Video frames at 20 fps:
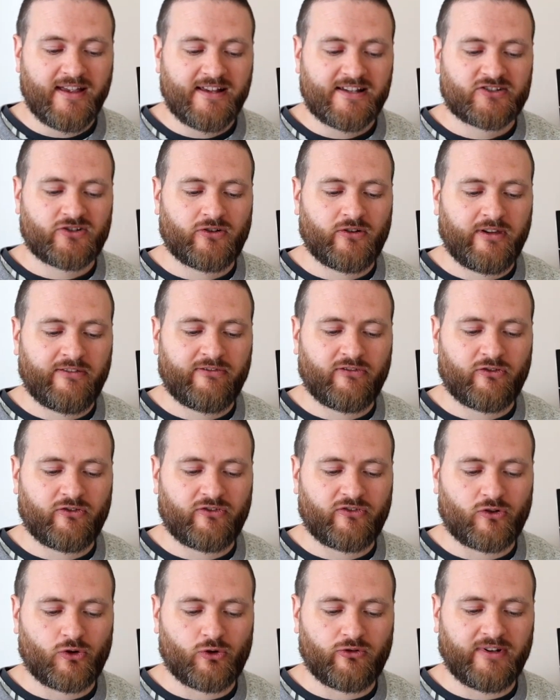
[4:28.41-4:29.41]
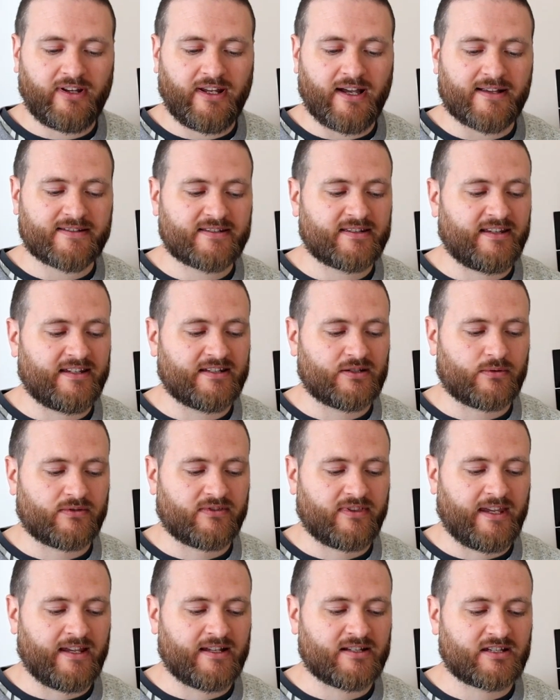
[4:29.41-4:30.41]
Sorry if you've already answered these
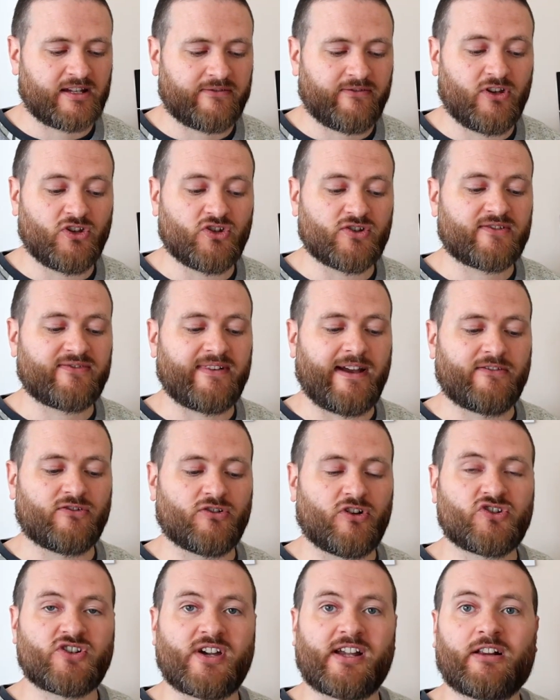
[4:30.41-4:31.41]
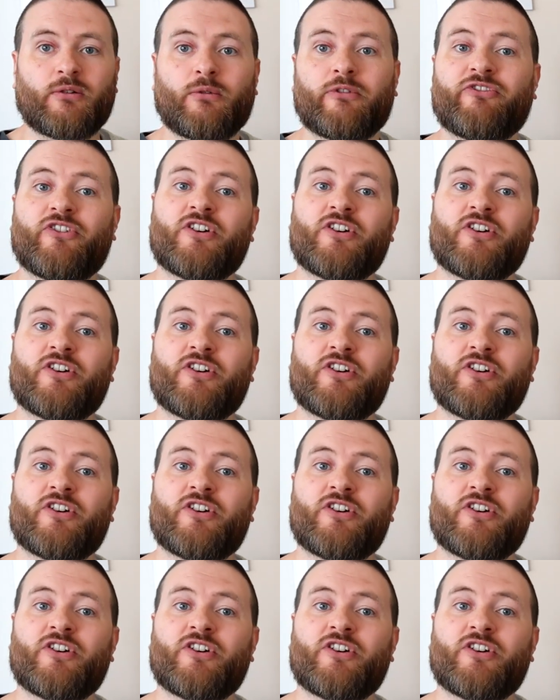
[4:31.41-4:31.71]
things, I've only just found your channel.